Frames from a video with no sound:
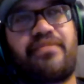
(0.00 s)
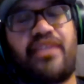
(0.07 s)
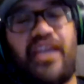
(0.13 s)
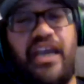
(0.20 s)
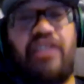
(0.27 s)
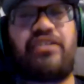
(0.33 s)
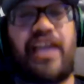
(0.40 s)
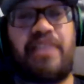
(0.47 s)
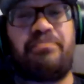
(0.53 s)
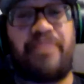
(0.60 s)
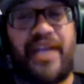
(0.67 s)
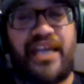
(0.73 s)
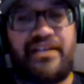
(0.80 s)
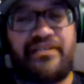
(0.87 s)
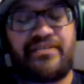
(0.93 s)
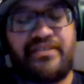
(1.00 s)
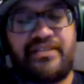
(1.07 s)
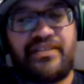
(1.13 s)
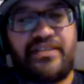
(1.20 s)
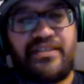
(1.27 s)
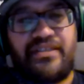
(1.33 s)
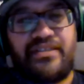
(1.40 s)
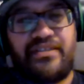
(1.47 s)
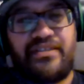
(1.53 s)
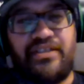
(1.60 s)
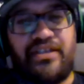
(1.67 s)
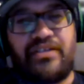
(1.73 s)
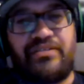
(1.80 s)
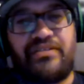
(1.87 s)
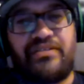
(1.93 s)
our game plan,
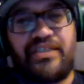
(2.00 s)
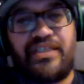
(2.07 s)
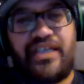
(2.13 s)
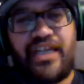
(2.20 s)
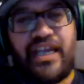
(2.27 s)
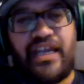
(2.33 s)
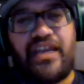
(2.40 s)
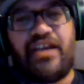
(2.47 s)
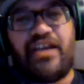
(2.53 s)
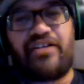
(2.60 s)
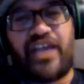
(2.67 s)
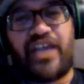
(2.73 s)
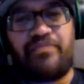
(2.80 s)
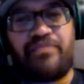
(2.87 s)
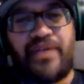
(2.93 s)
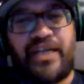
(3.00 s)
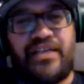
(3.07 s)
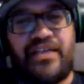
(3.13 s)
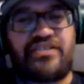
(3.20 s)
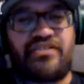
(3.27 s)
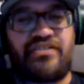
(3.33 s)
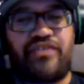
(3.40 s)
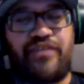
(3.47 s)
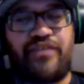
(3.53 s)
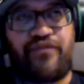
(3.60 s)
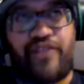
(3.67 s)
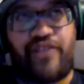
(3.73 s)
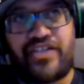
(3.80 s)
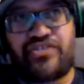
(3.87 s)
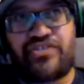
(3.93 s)
and our game plan is a
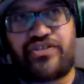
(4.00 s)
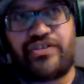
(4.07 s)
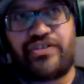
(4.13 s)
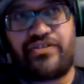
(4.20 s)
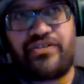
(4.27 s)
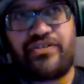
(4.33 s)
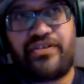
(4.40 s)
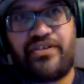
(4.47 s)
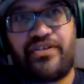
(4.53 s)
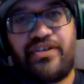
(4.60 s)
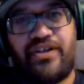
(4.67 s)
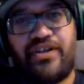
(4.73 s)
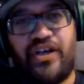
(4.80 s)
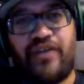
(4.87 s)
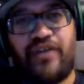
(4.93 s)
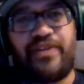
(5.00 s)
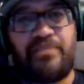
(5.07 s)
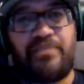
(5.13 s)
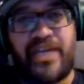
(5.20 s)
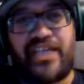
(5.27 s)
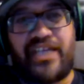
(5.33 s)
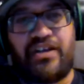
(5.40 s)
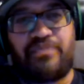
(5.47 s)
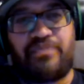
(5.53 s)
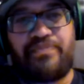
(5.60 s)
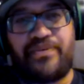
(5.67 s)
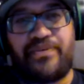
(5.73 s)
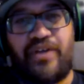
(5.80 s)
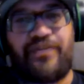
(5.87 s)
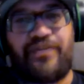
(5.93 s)
reflection of the makeup
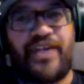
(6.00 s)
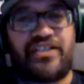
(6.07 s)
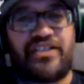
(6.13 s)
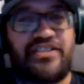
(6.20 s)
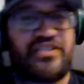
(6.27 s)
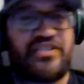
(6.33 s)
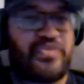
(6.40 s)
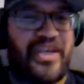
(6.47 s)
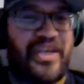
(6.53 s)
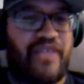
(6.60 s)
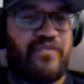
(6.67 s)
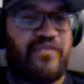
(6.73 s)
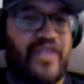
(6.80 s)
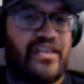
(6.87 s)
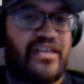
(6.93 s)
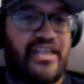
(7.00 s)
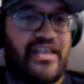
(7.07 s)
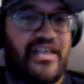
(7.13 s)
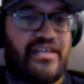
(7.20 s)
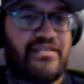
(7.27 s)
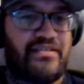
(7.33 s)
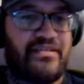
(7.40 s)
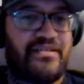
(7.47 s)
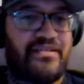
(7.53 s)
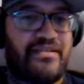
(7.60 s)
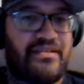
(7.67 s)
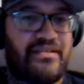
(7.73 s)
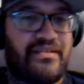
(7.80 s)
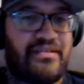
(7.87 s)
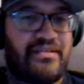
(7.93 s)
of our kids we have that year.
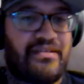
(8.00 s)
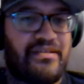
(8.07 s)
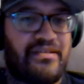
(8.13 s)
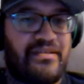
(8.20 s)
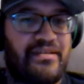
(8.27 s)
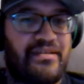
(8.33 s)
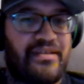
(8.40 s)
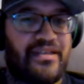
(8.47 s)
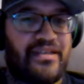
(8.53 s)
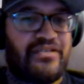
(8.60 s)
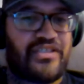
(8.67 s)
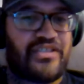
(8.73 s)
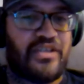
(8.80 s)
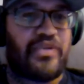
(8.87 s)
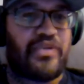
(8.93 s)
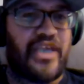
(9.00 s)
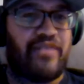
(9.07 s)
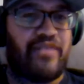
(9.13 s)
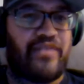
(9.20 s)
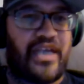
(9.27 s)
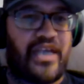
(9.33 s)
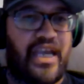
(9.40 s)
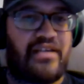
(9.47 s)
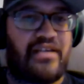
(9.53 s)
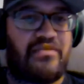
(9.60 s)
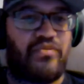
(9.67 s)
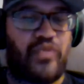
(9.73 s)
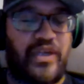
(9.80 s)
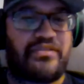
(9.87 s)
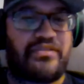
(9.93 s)
So we haven't had
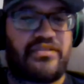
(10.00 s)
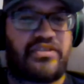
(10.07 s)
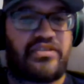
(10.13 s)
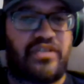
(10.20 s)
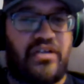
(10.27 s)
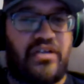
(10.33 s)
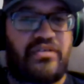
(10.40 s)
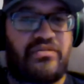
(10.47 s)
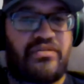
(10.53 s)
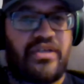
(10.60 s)
one style